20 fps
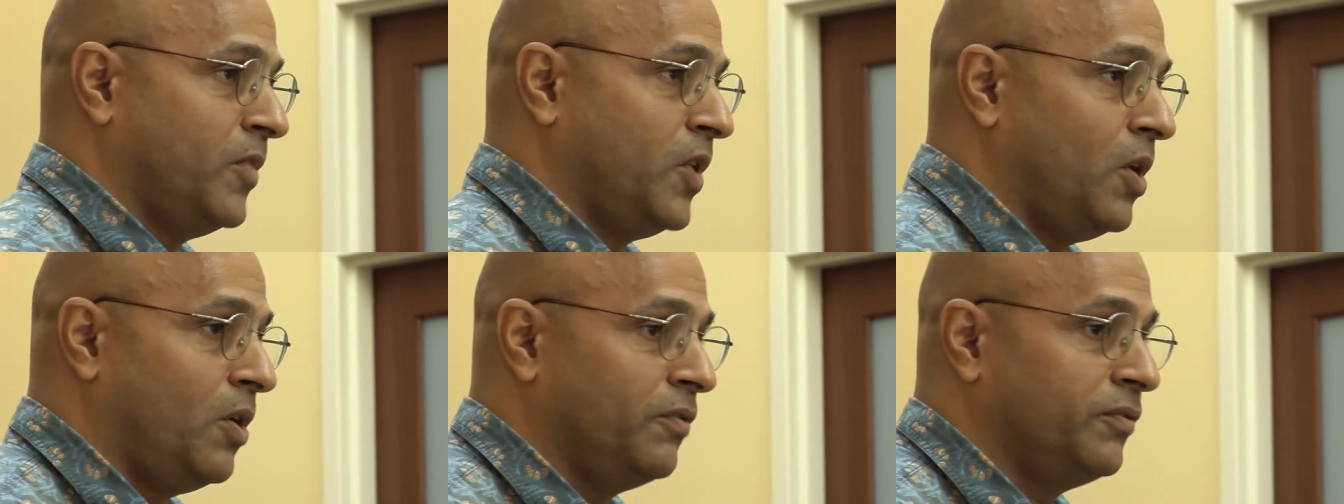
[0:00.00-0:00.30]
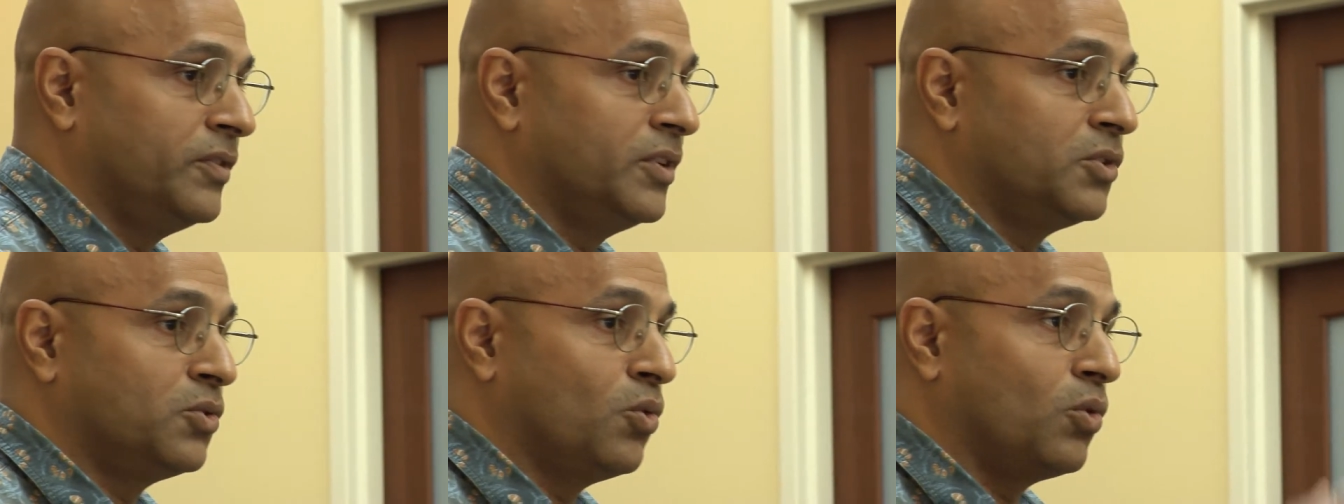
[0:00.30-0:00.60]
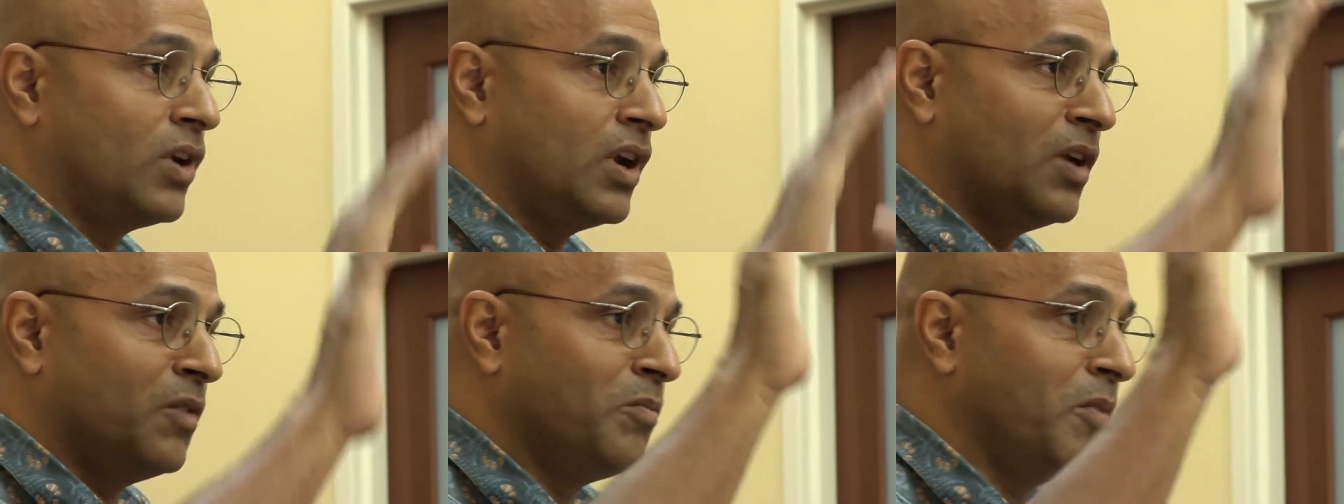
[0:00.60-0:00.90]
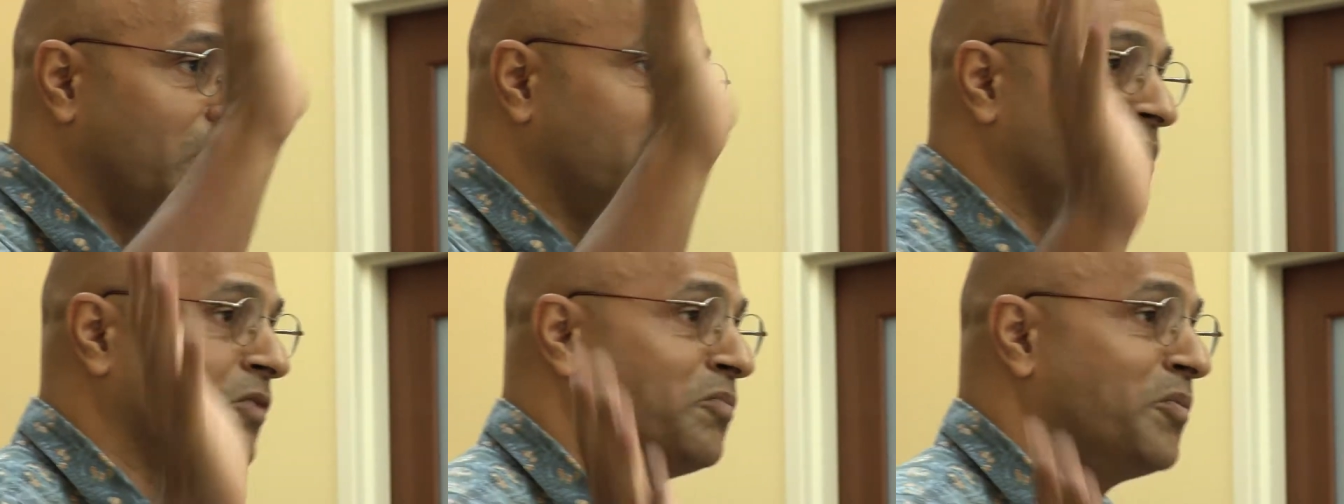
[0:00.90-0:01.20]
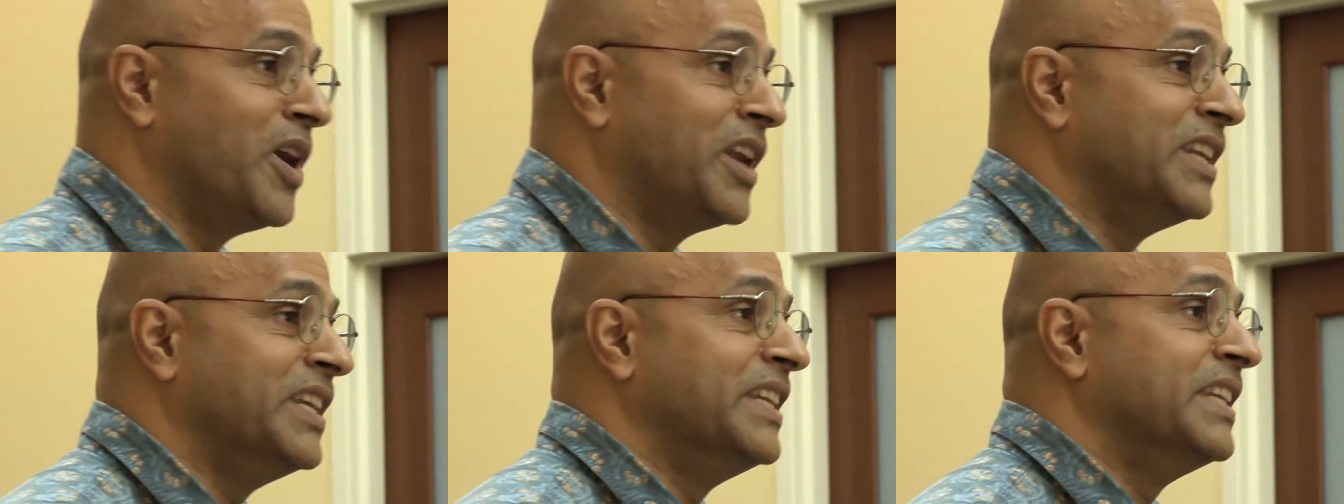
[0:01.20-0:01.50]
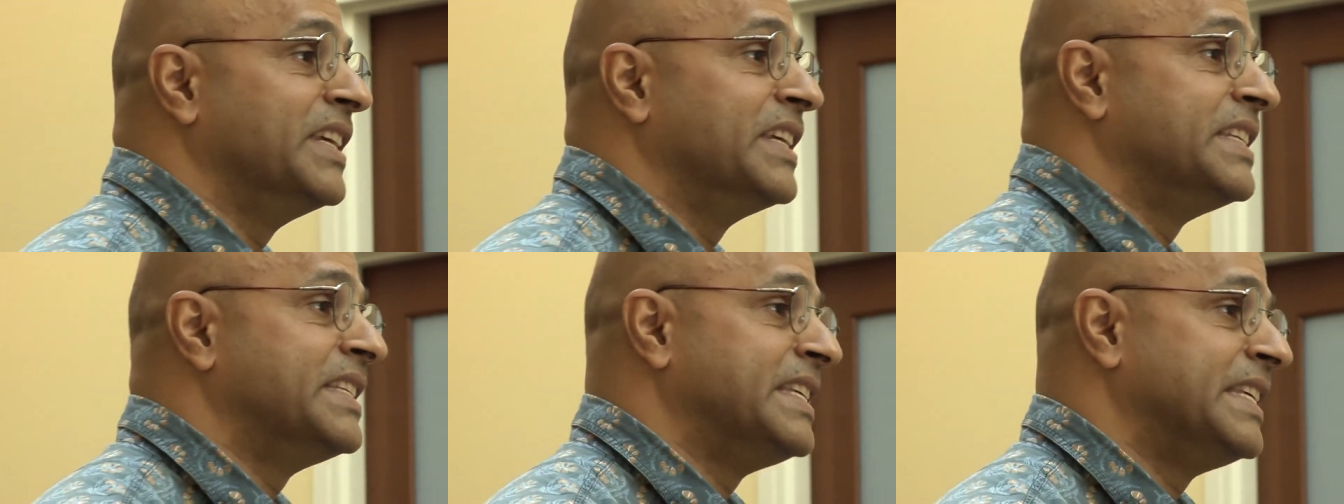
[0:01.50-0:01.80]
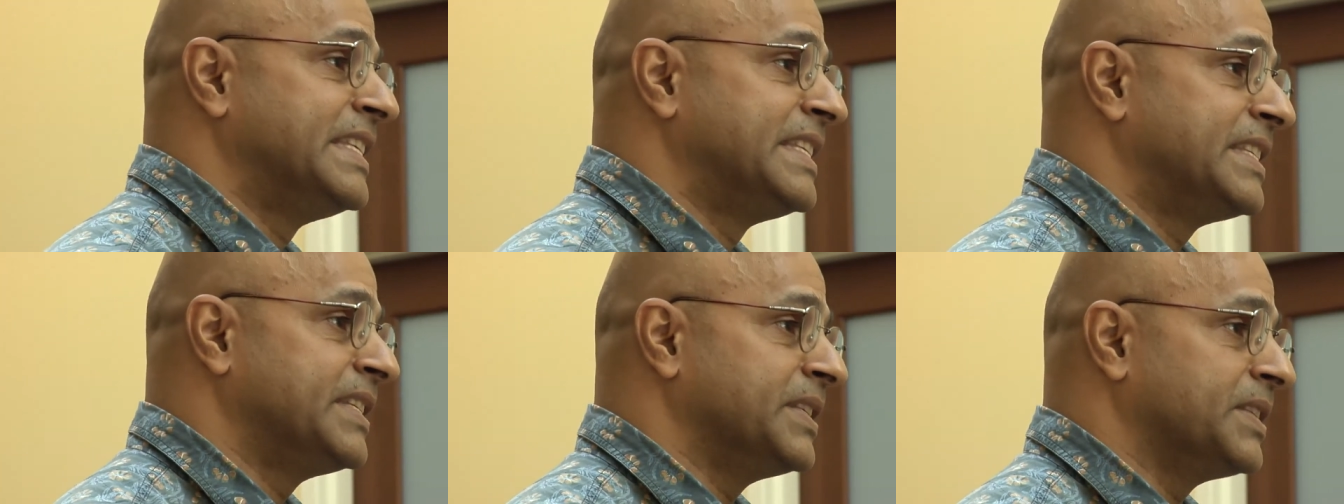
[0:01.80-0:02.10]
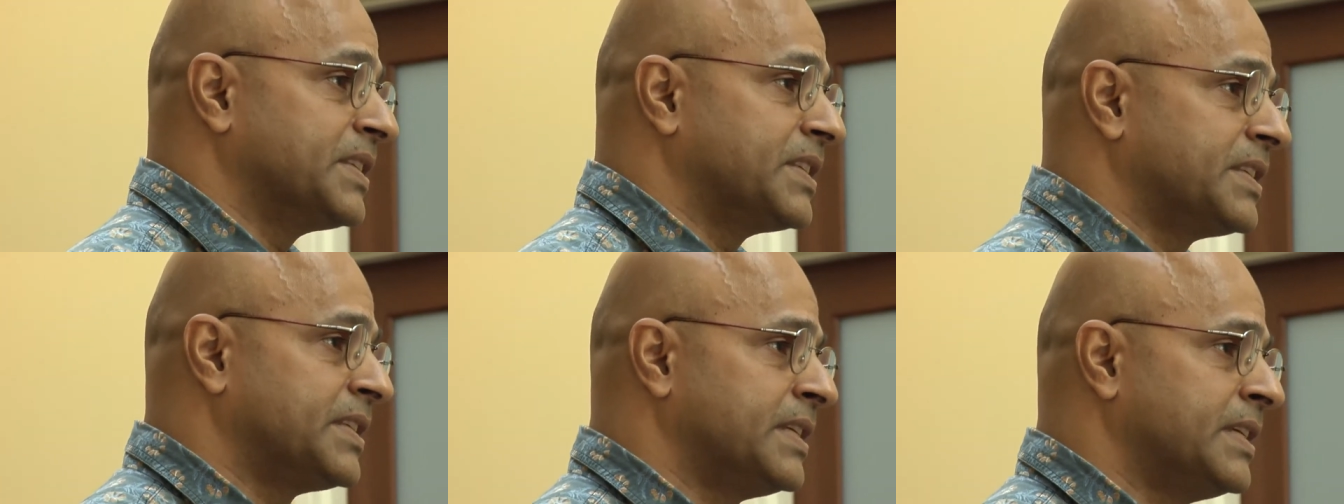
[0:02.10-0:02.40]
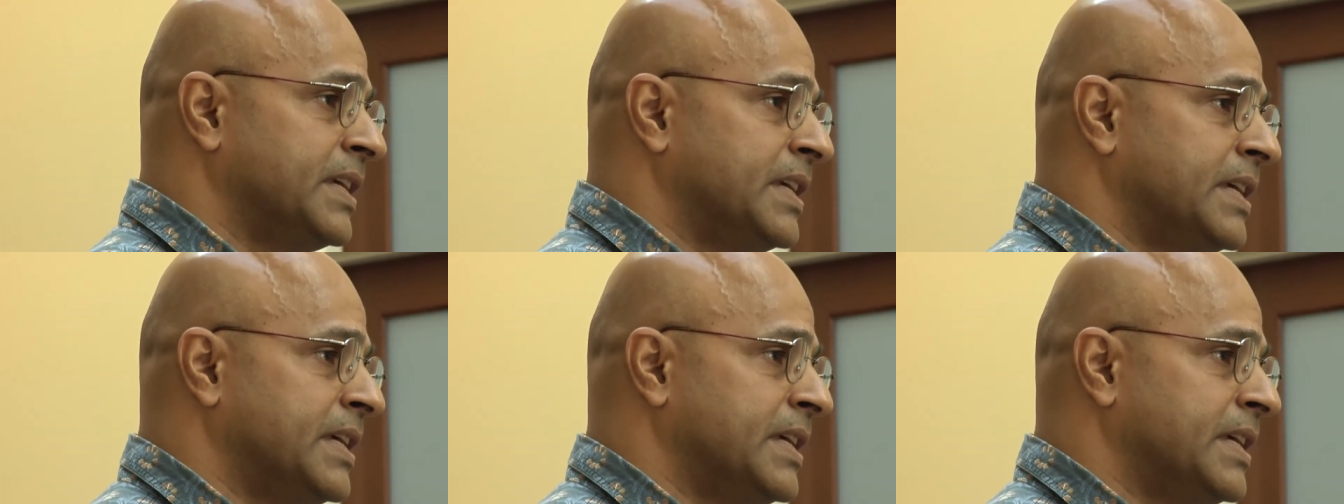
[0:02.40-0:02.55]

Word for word: of the total amount of money in existence.